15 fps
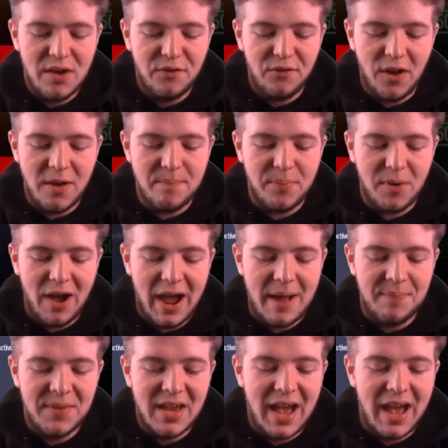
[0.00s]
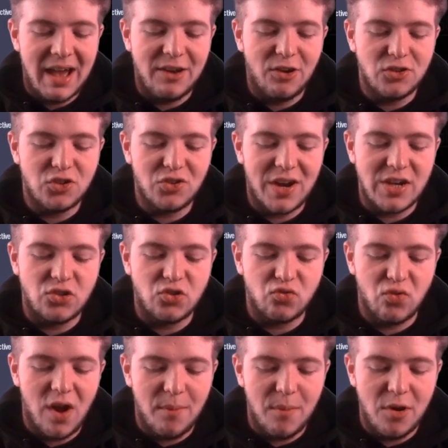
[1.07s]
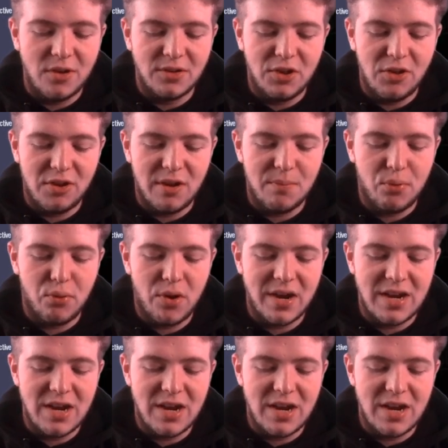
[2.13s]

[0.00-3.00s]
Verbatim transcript: followed by an Andre Drummond looking pretty